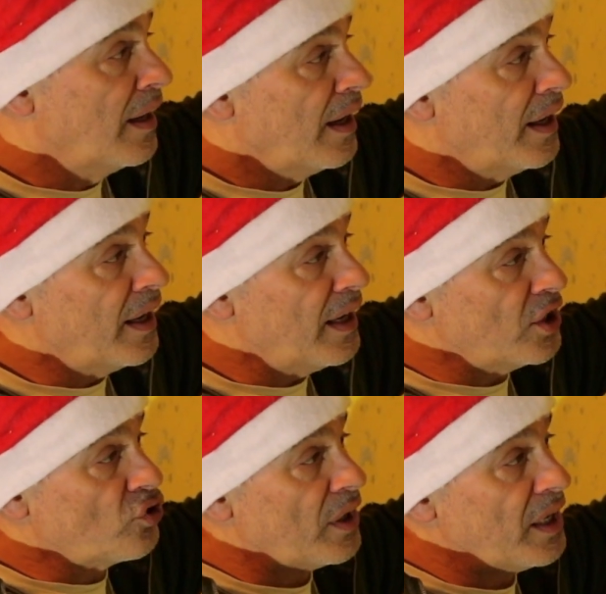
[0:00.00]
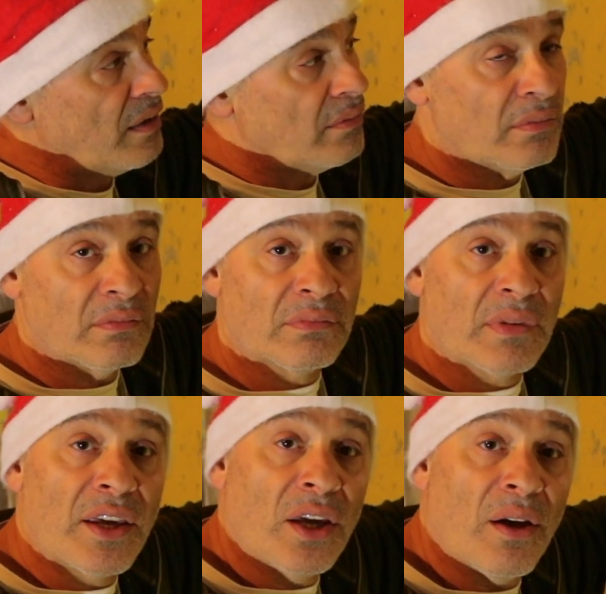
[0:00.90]
and then literally
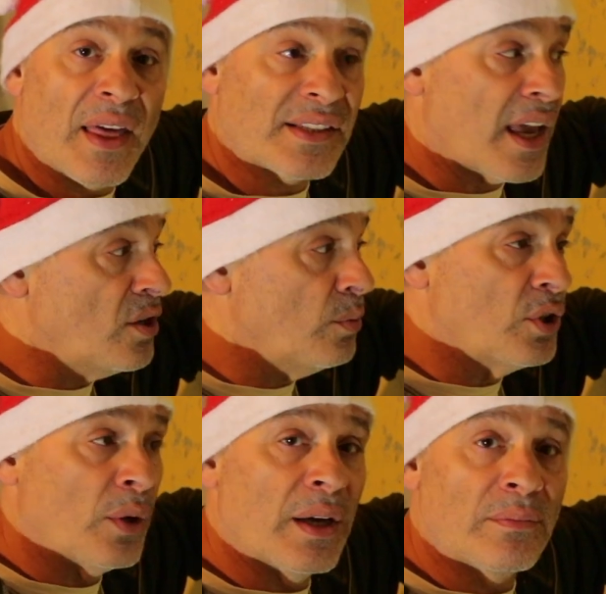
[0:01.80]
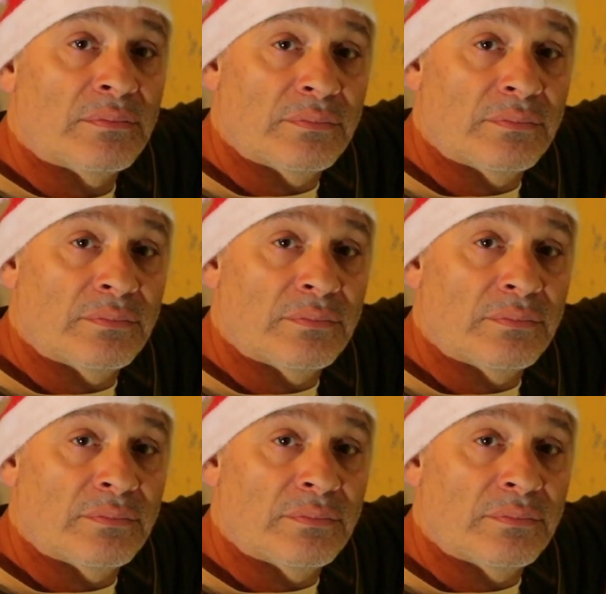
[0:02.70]
there you go, that's how you would do it.